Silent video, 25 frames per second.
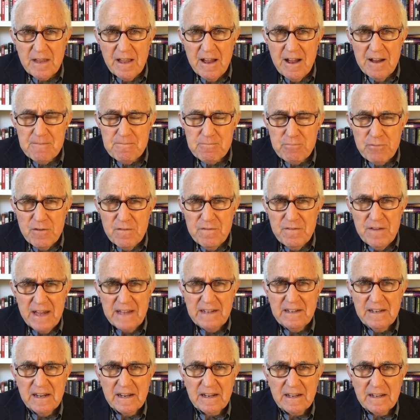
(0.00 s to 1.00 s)
on
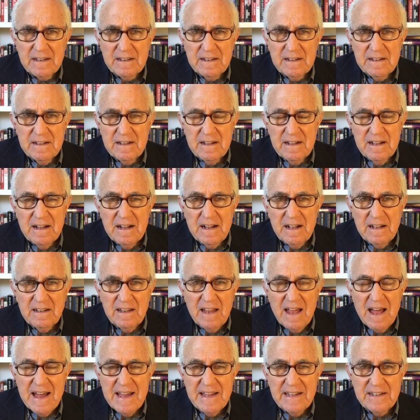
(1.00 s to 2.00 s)
preventing
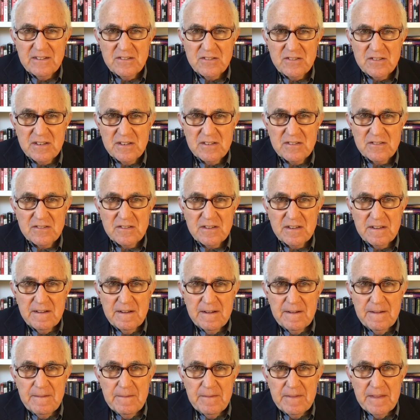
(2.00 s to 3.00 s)
alliances
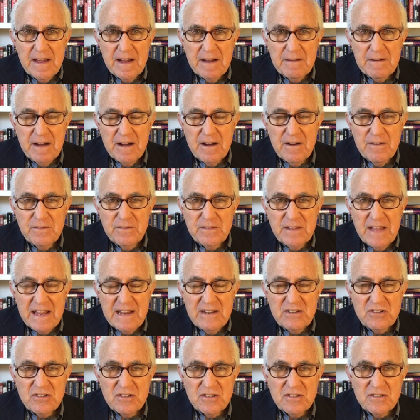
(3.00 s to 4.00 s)
of
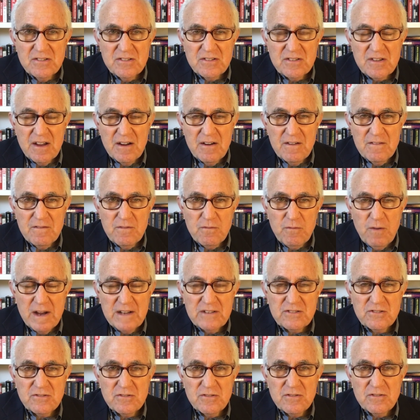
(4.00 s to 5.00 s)
nations of
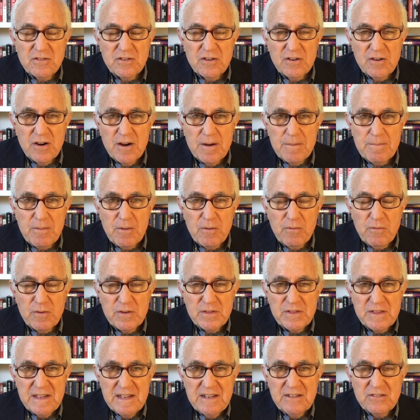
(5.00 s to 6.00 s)
Western Europe
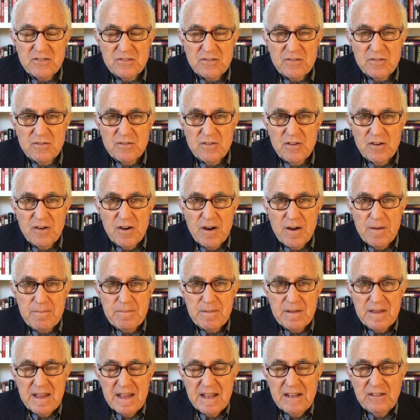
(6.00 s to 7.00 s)
with Eastern
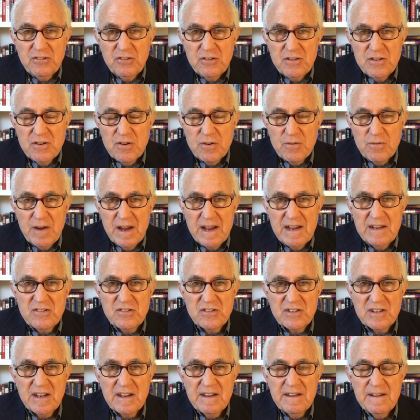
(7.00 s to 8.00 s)
Europe into
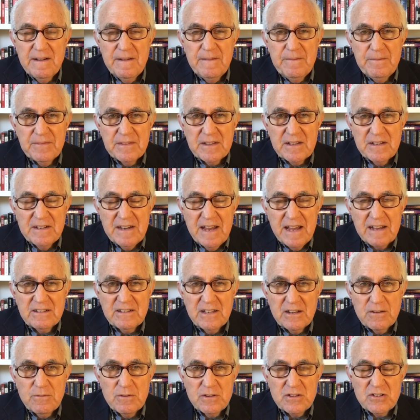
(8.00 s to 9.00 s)
Eurasia,
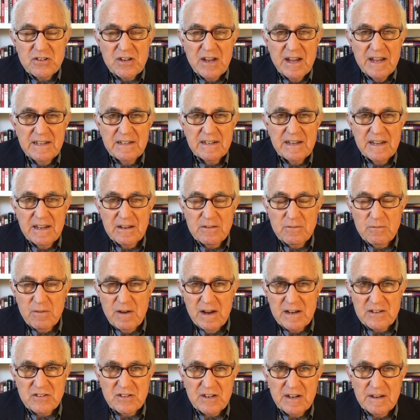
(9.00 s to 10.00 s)
connecting with China and
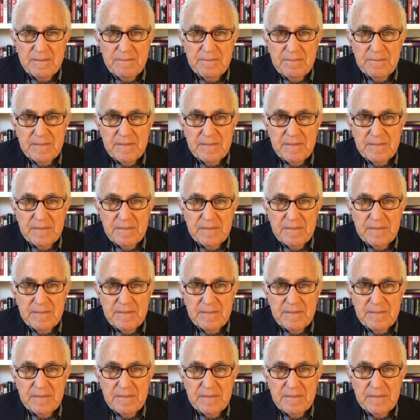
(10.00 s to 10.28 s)
Russia.